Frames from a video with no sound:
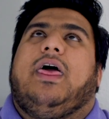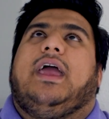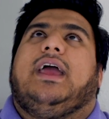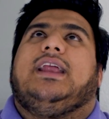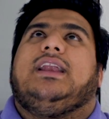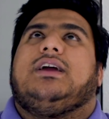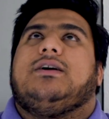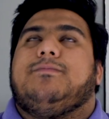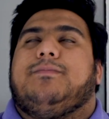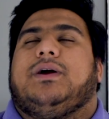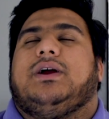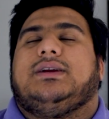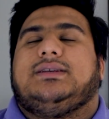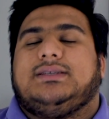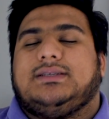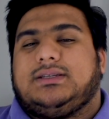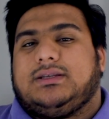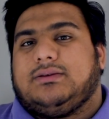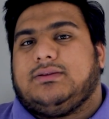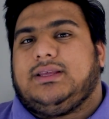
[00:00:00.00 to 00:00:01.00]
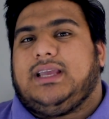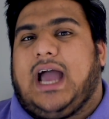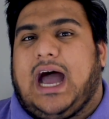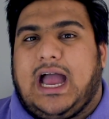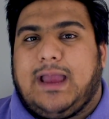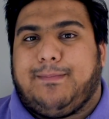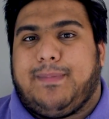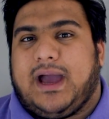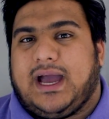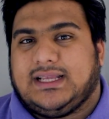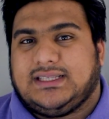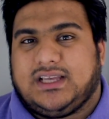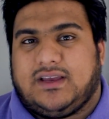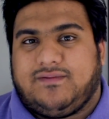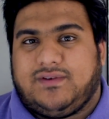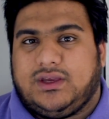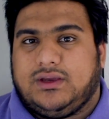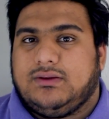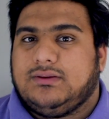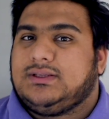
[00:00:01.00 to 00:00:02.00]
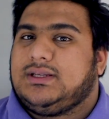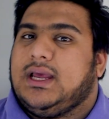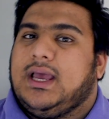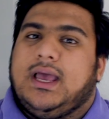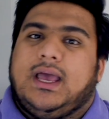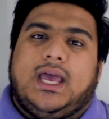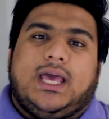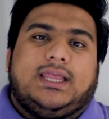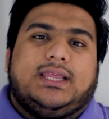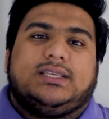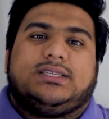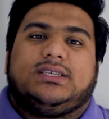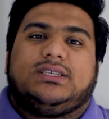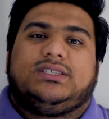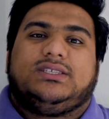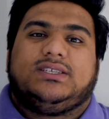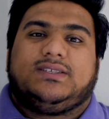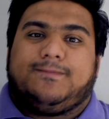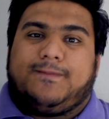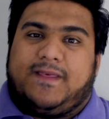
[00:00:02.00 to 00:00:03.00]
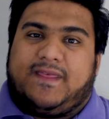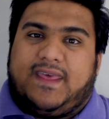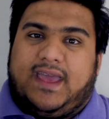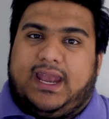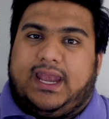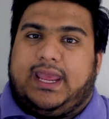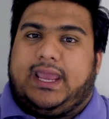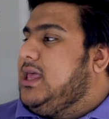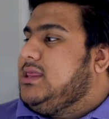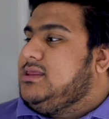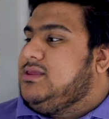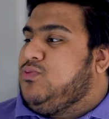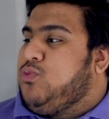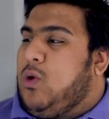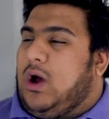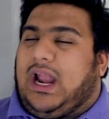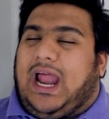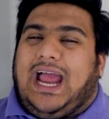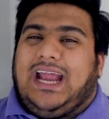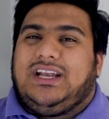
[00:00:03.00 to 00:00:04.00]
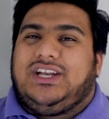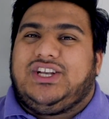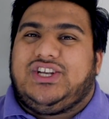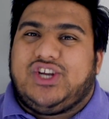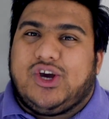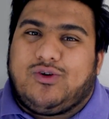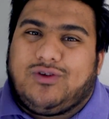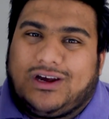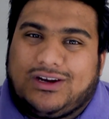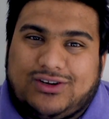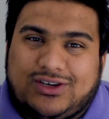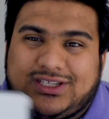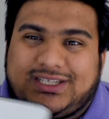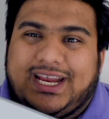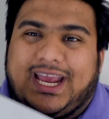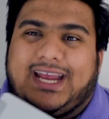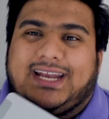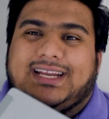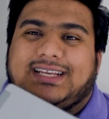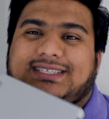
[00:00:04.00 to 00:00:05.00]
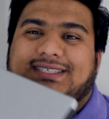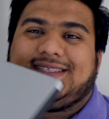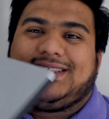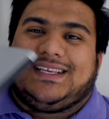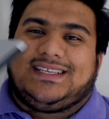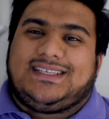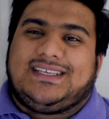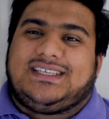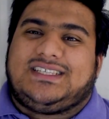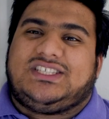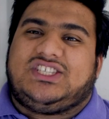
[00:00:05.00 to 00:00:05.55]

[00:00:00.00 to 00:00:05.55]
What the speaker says: In comparison to the iPads I've used, this is just pathetic. What I don't understand is this is